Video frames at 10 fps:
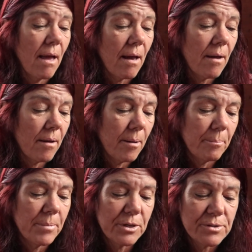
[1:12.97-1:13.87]

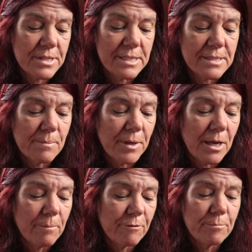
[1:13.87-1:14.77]
because that's something
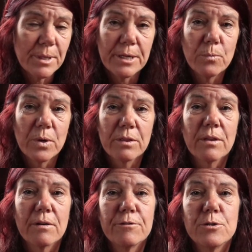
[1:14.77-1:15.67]
I'm familiar with.
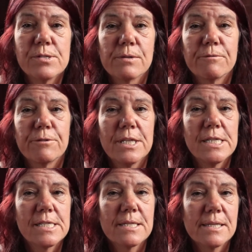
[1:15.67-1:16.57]
I've used it for
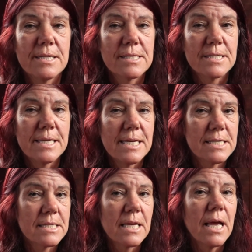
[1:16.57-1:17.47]
years and years and
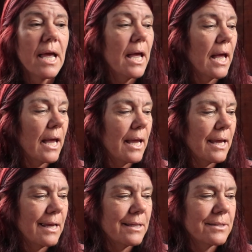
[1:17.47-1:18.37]
years,
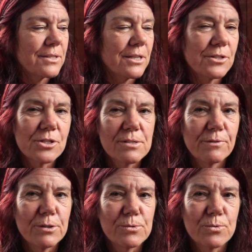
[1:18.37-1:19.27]
and it just
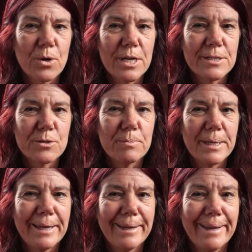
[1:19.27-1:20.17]
feels right to
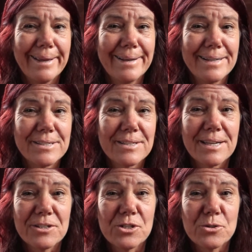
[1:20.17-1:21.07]
me. And I did
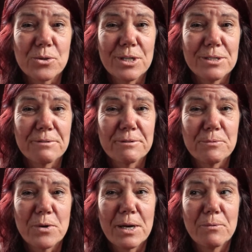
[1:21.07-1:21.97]
actually try a
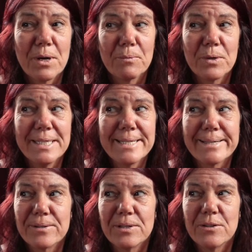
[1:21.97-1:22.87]
different one
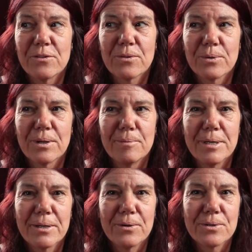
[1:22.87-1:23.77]
winter and thought, oh
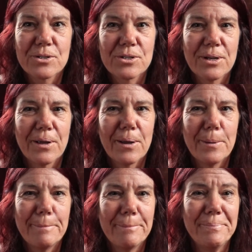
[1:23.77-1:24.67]
my gosh,
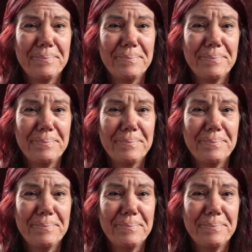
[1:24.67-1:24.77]
I'm